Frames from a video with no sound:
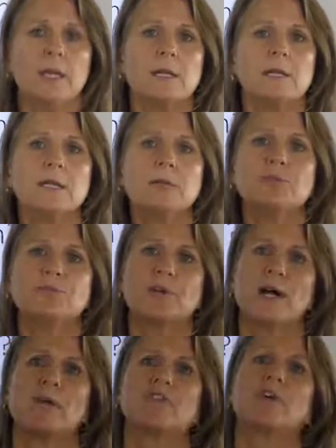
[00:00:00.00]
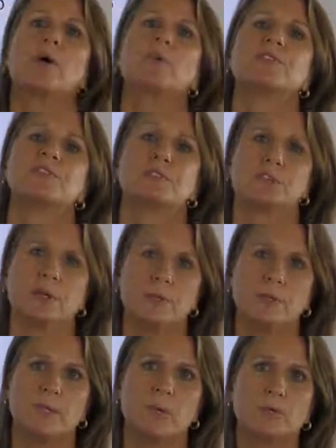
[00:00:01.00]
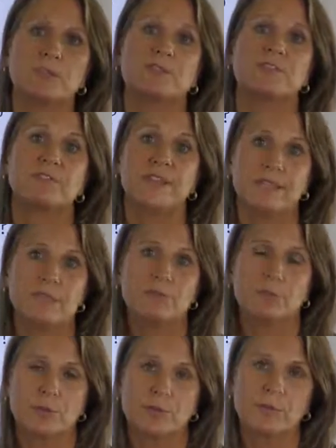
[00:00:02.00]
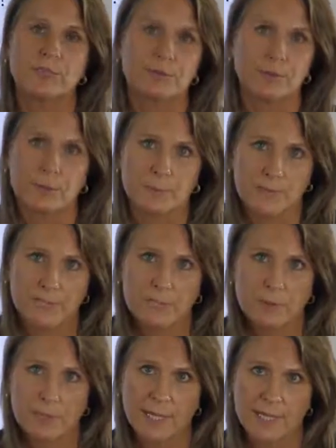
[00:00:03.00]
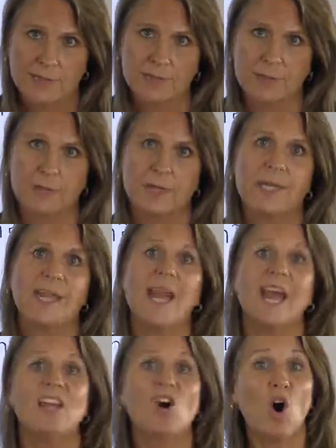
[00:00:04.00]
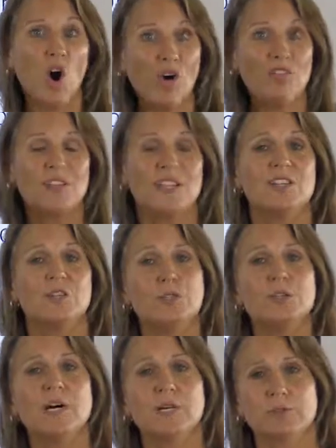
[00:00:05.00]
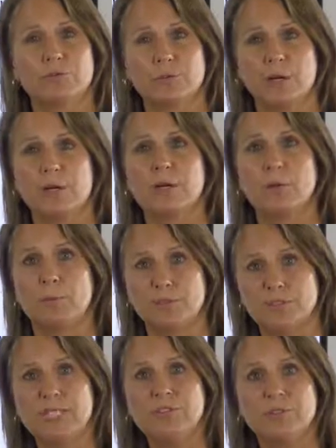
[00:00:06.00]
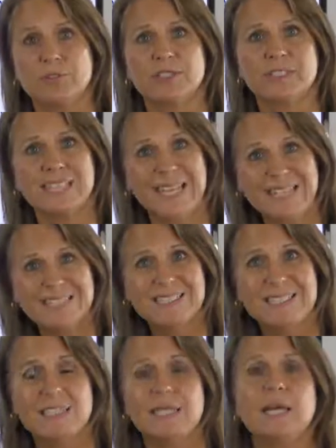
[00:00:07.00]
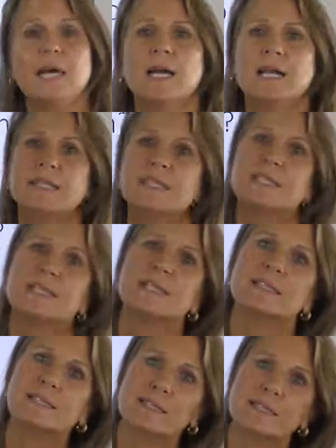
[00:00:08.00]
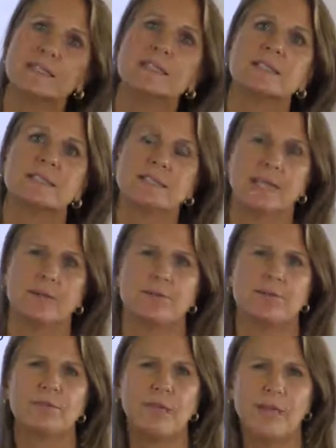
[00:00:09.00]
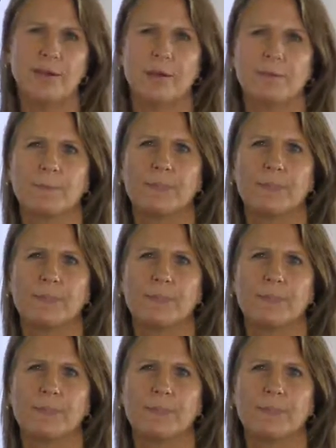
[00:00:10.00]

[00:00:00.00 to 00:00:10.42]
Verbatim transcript: Clinical trials help us determine the most effective treatments for a particular cancer. And often a new drug or procedure is tested against the existing standard of care.